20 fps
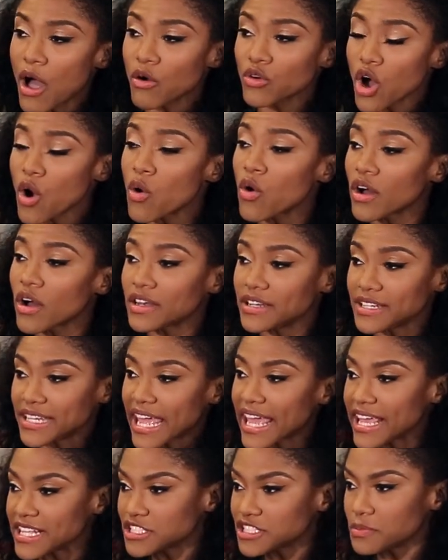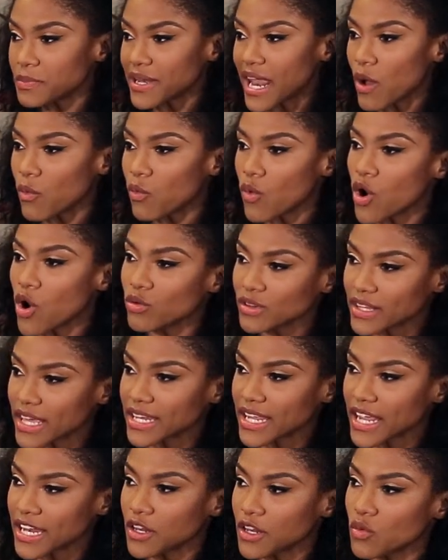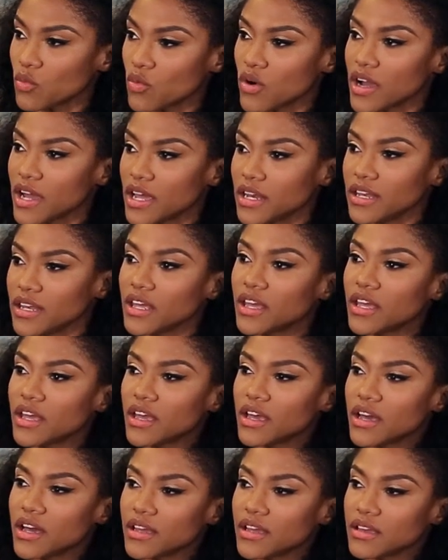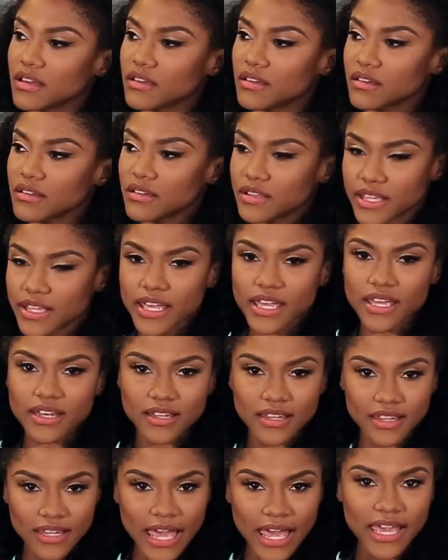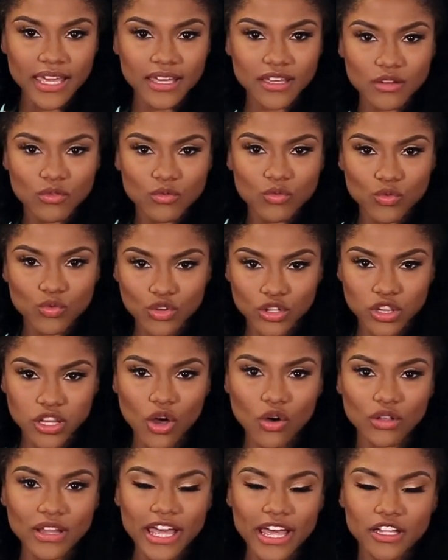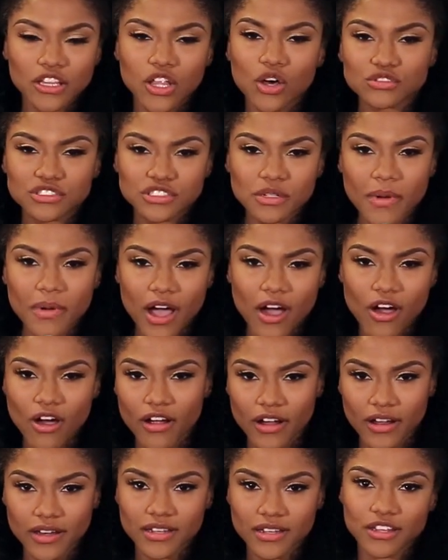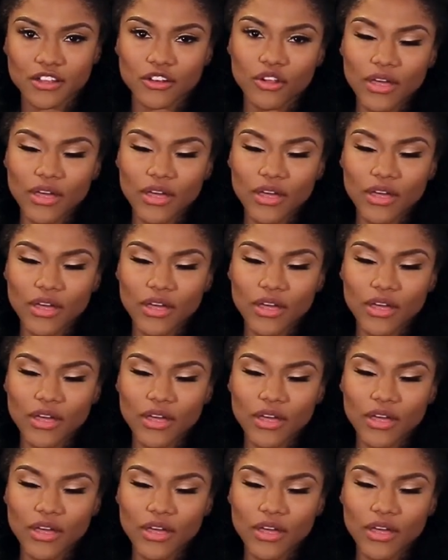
I'll go on dates, but I won't let anyone get close to my heart.